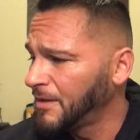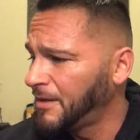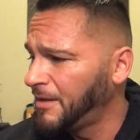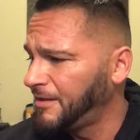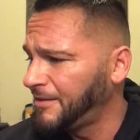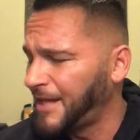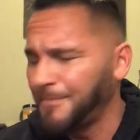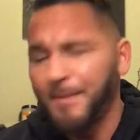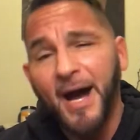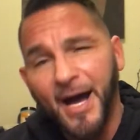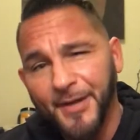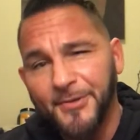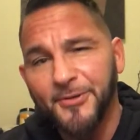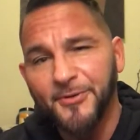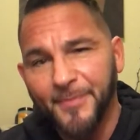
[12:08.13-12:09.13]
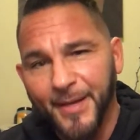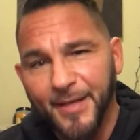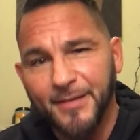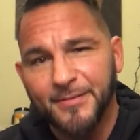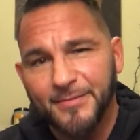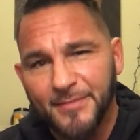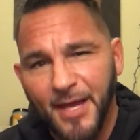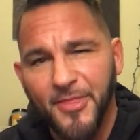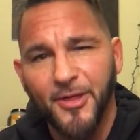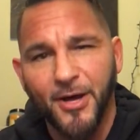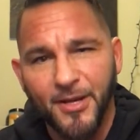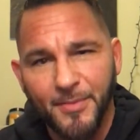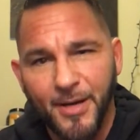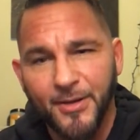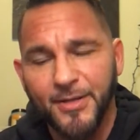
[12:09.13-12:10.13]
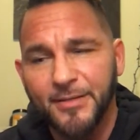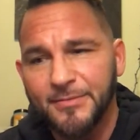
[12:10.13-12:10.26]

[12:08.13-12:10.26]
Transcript: and I pondered, man. I thought about it.